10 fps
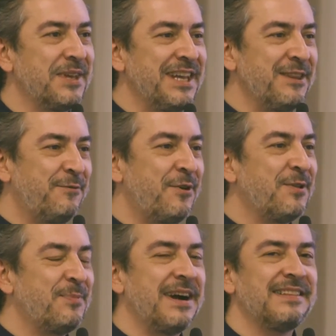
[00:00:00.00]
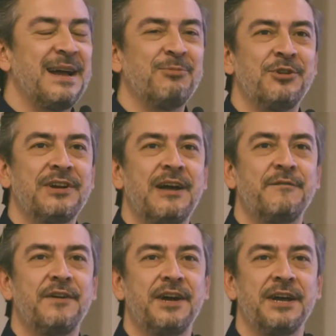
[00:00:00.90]
In the first part, I'm going to
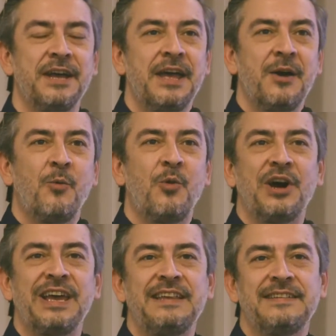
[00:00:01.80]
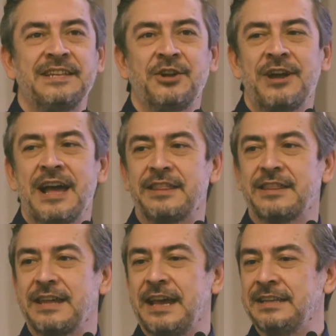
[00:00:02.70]
cover what is in your
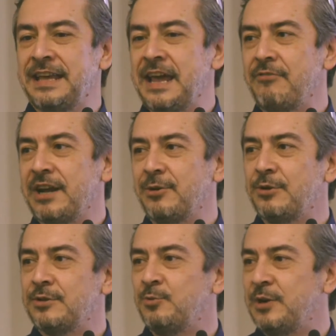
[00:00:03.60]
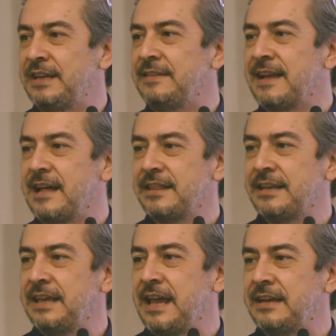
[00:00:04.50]
health and care record, what is health
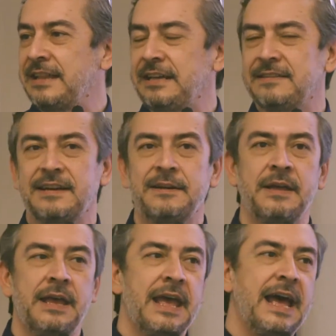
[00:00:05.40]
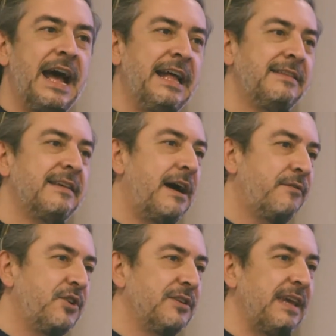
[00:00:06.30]
and care data, and
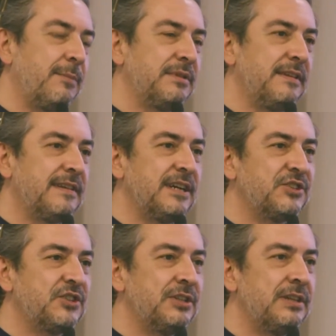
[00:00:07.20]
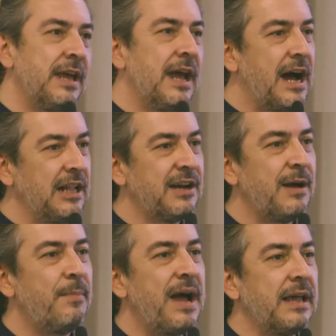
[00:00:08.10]
after your table discussion, I'll
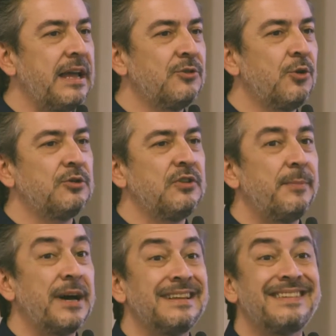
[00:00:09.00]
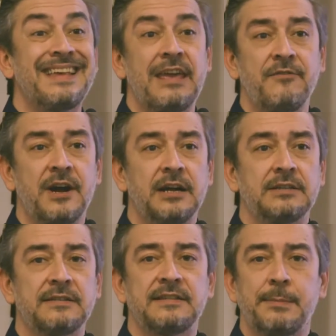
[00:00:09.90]
come back and talk to you about the
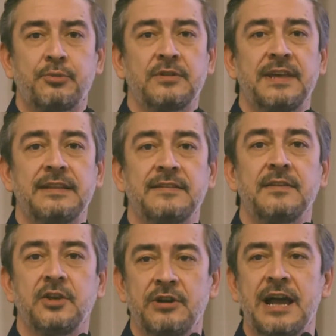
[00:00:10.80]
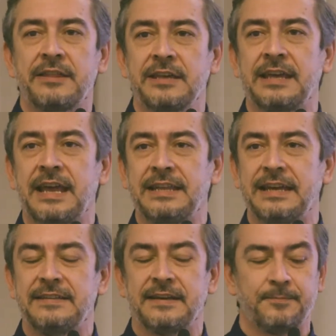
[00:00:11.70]
safeguards that protect your health and care
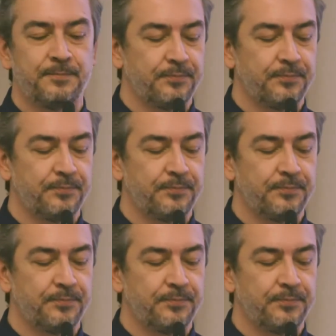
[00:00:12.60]
data.